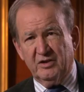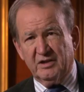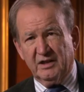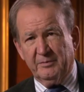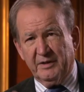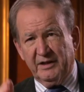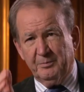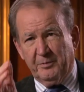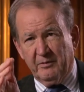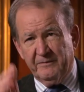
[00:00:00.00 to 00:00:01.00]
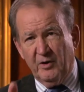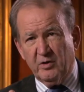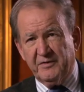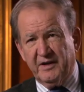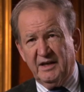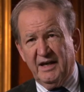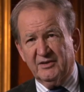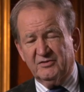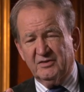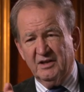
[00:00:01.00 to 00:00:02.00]
deliberately provoke the
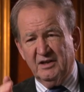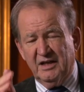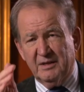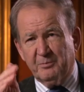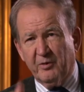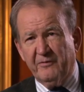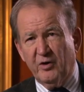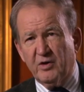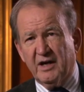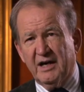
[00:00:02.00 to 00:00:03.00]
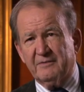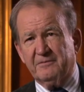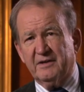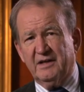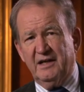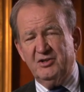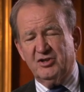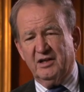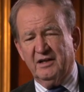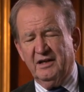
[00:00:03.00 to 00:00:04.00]
guests and provoke
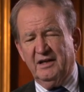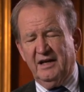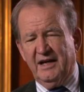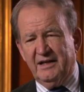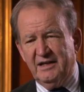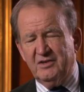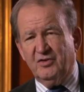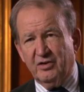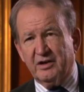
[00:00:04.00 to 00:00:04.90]
confrontation, and he took